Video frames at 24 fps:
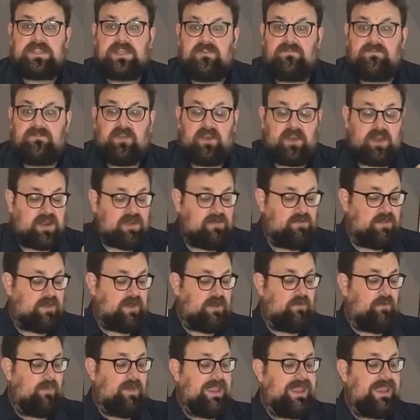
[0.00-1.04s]
of their, their
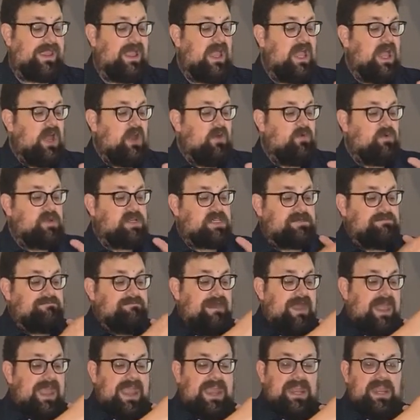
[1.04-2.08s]
wing was
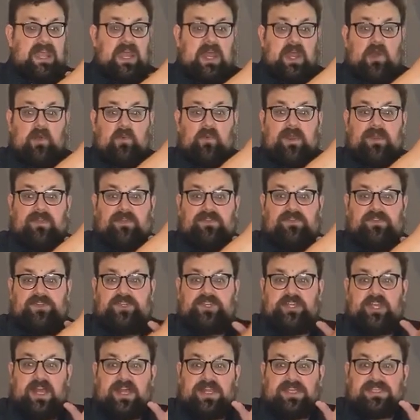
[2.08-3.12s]
made with
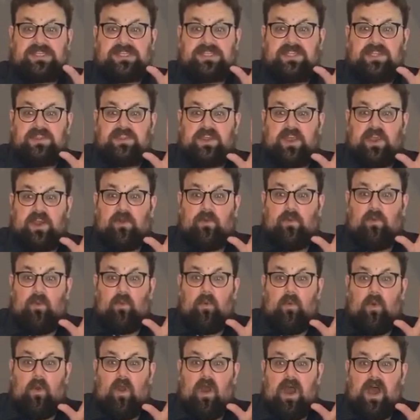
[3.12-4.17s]
just their
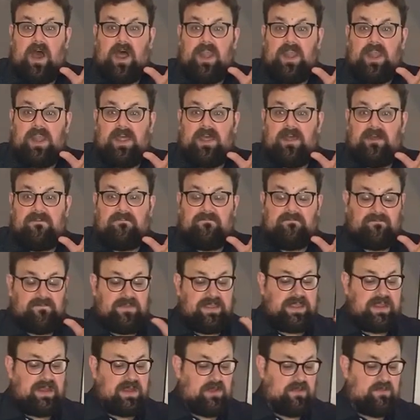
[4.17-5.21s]
one
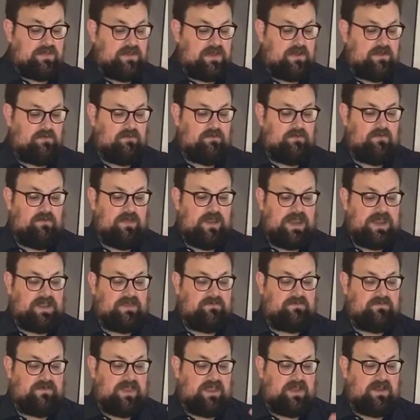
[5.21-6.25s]
finger, their ring
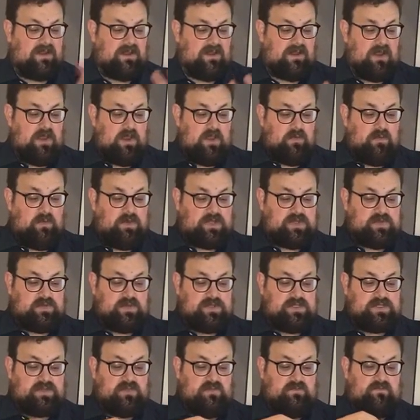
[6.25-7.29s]
finger, which
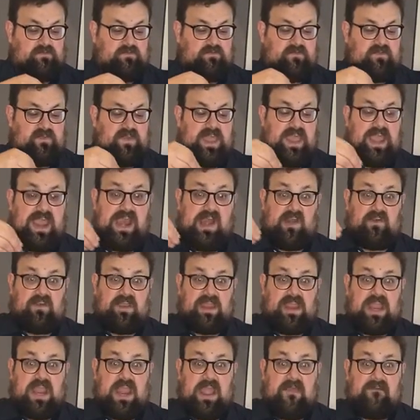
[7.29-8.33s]
was
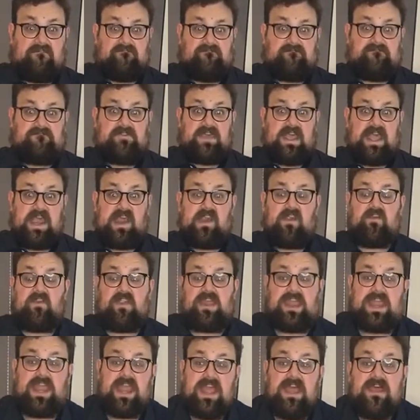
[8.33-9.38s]
very,
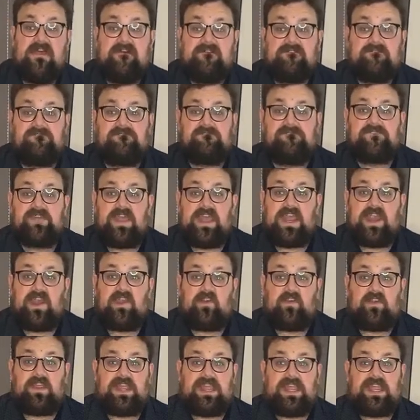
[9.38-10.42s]
very,
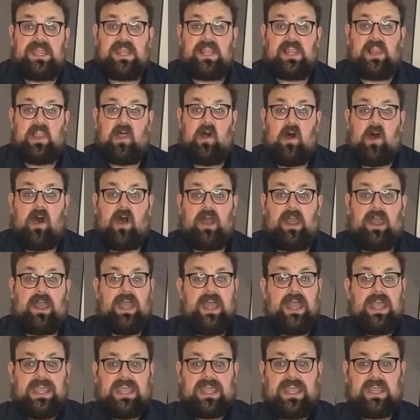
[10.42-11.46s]
very long.
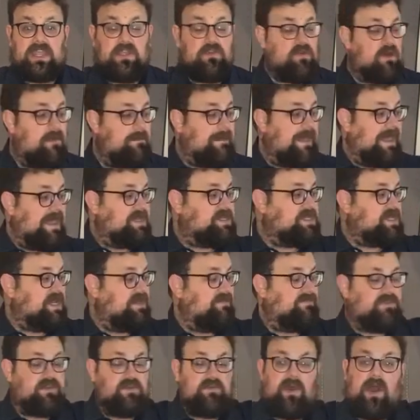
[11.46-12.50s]
Can you imagine
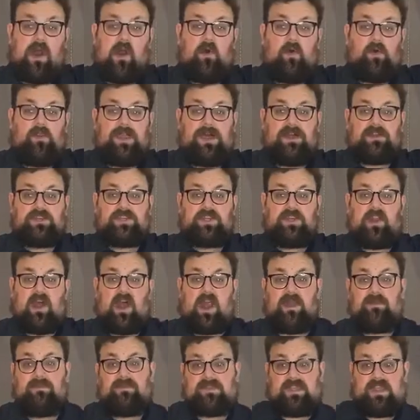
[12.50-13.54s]
if you hold out your
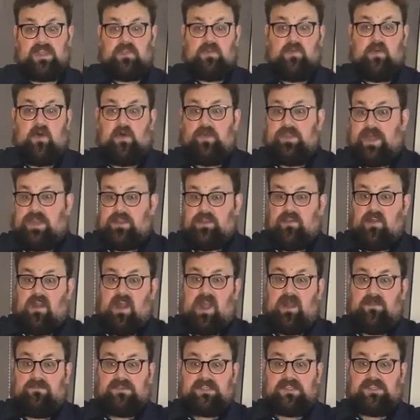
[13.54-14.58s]
arms? Can you hold out your
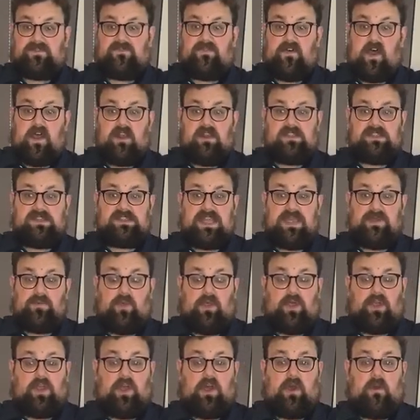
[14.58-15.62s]
arms as far as they will
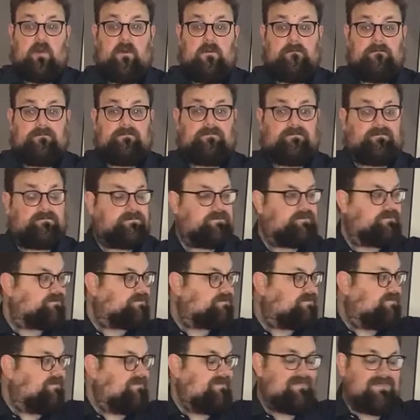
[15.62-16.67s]
go?
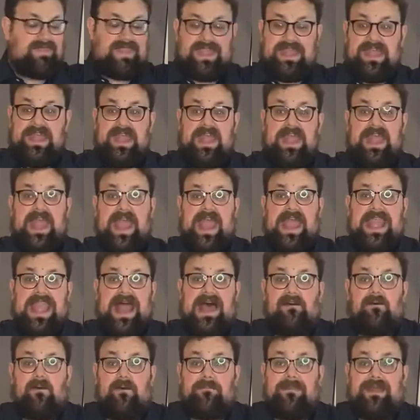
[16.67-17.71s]
And
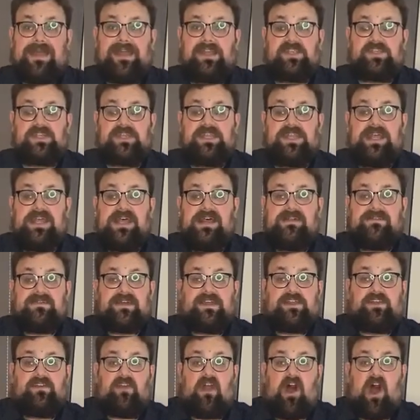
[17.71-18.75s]
now imagine that
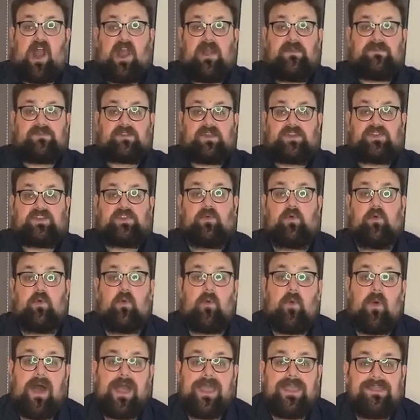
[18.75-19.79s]
your arms are
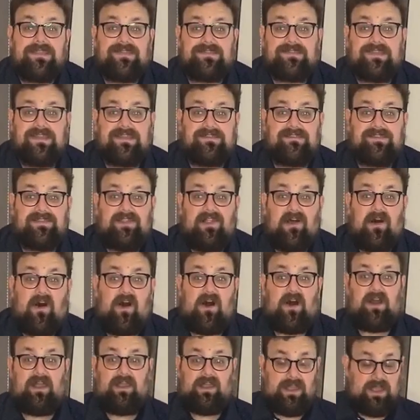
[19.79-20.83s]
twice as
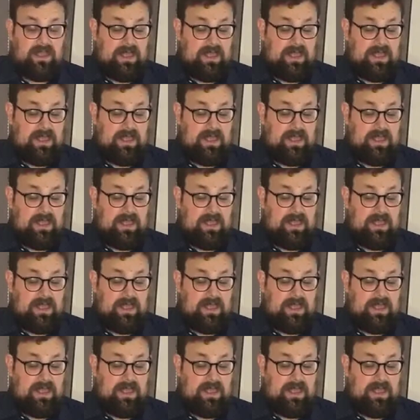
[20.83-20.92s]
long